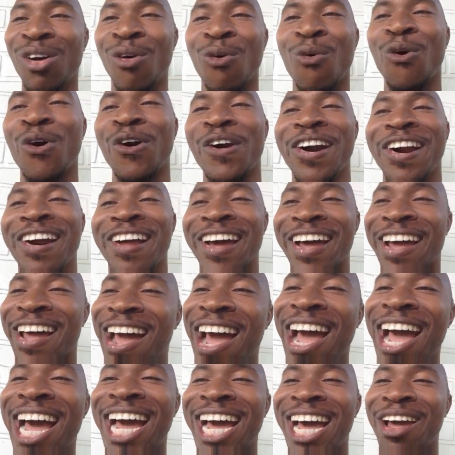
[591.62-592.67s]
the word of
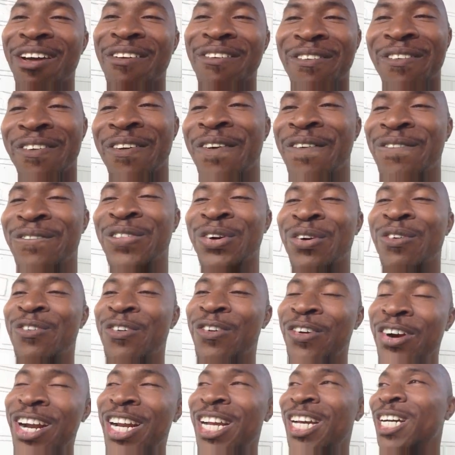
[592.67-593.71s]
God. For
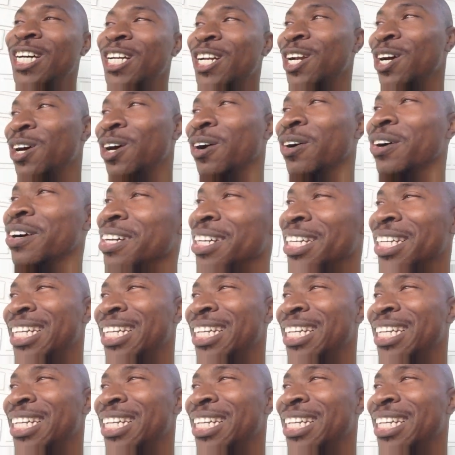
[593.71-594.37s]
real, though.